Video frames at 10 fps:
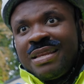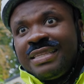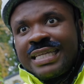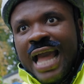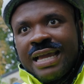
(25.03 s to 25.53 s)
him and
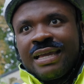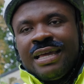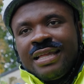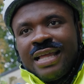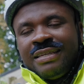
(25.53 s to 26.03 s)
his gang
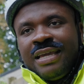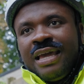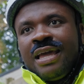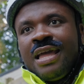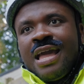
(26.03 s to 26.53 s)
that's
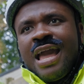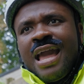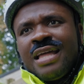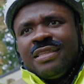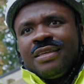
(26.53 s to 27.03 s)
here,
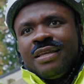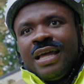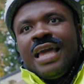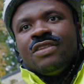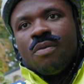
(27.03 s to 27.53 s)
and
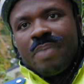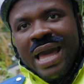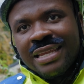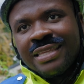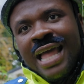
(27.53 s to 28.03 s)
he's not
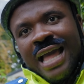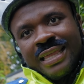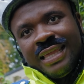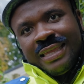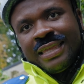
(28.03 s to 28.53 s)
paying his
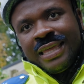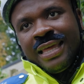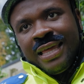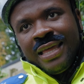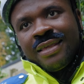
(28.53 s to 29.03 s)
taxes.
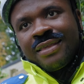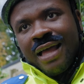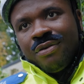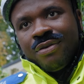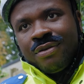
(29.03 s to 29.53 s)

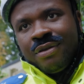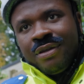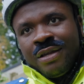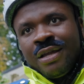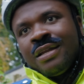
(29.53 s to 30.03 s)
So,
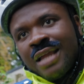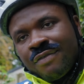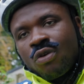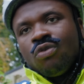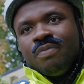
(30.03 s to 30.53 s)

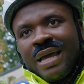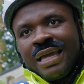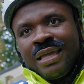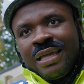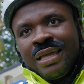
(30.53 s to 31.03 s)
they've called
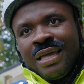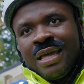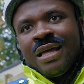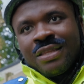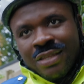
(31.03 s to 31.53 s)
me
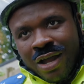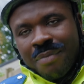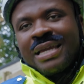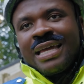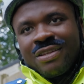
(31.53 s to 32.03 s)
to
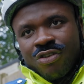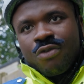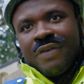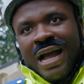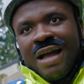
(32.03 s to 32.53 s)
come and get the
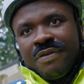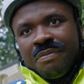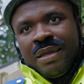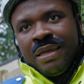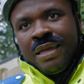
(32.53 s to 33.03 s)
truth out of
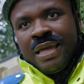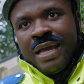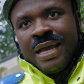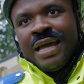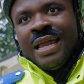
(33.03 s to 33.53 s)
him.
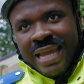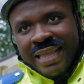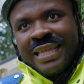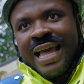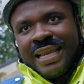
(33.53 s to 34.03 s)

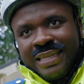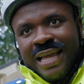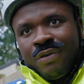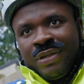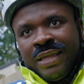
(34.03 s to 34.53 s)
Let's see how this goes. I